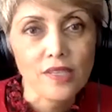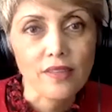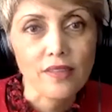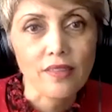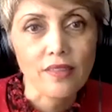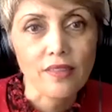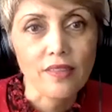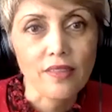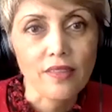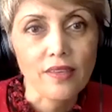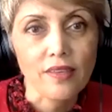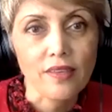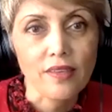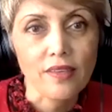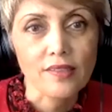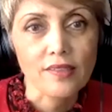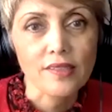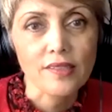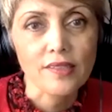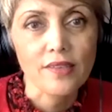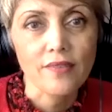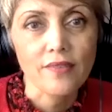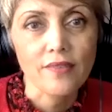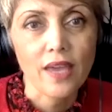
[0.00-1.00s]
So I
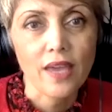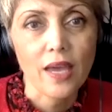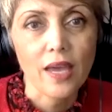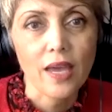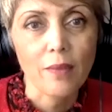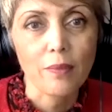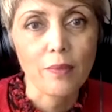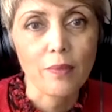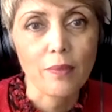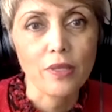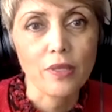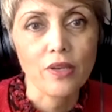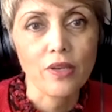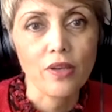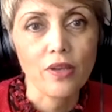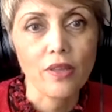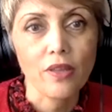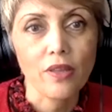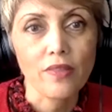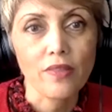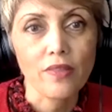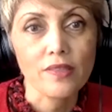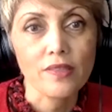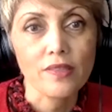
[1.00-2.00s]
think two really
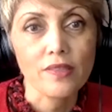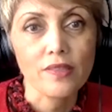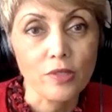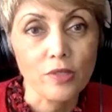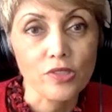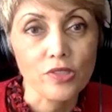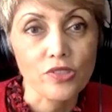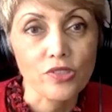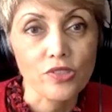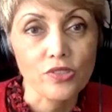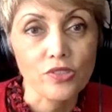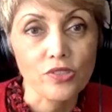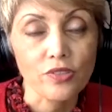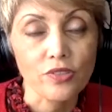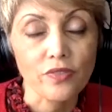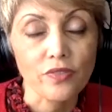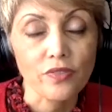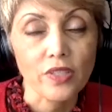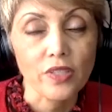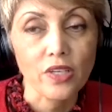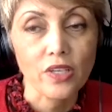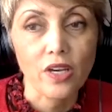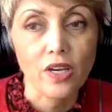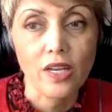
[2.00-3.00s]
interesting things have
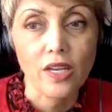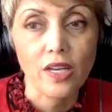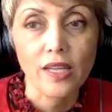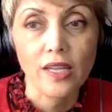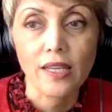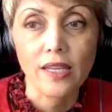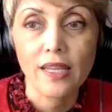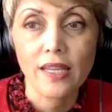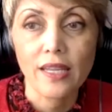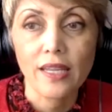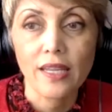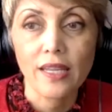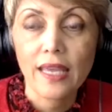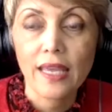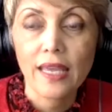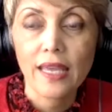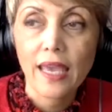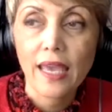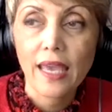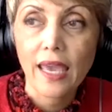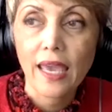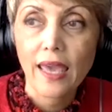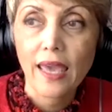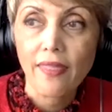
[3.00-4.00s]
happened on this
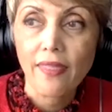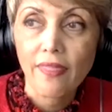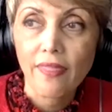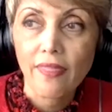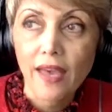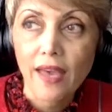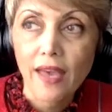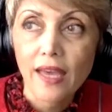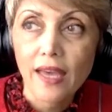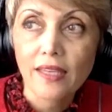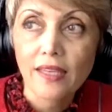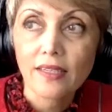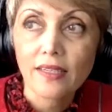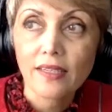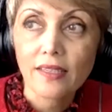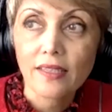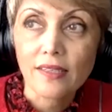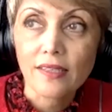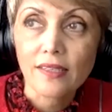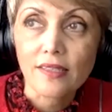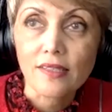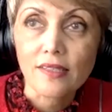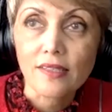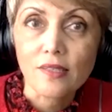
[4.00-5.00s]
council while I've been serving
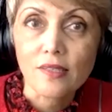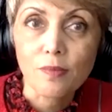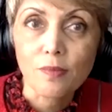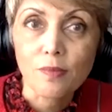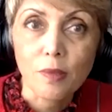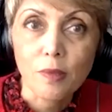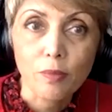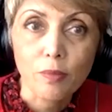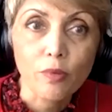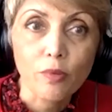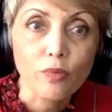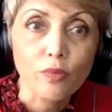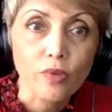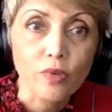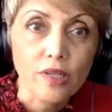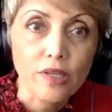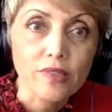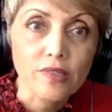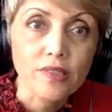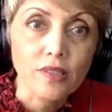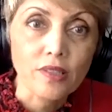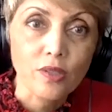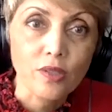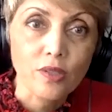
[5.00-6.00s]
on it. And that
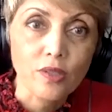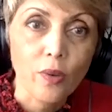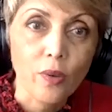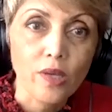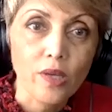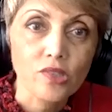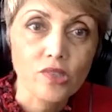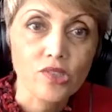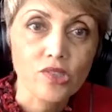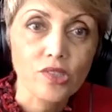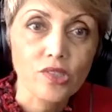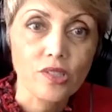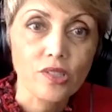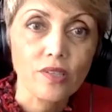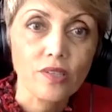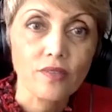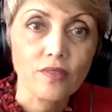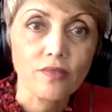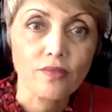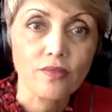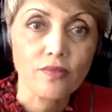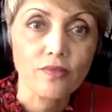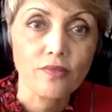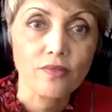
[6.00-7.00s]
is people raising the
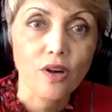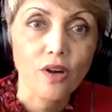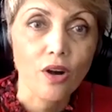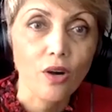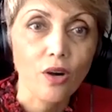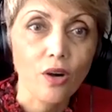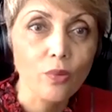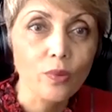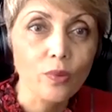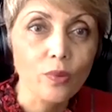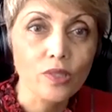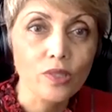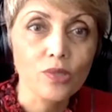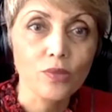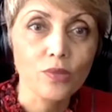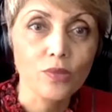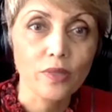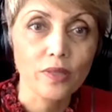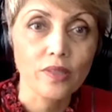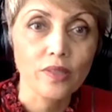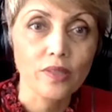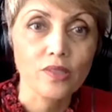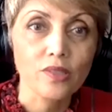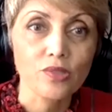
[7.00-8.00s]
question of,
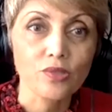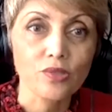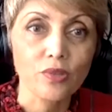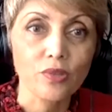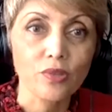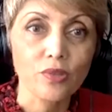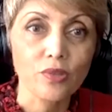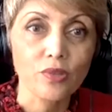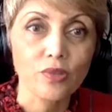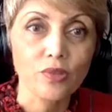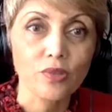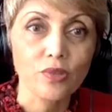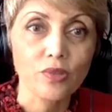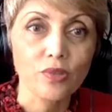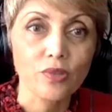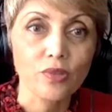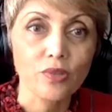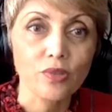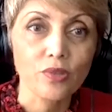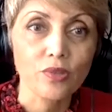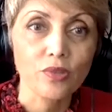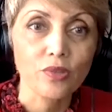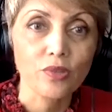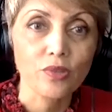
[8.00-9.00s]
are we doing this
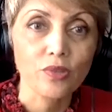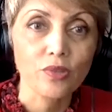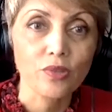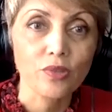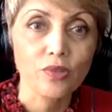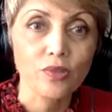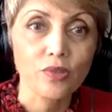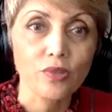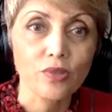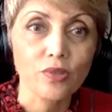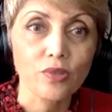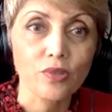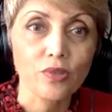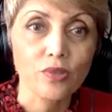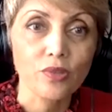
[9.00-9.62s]
right? Mm-hmm.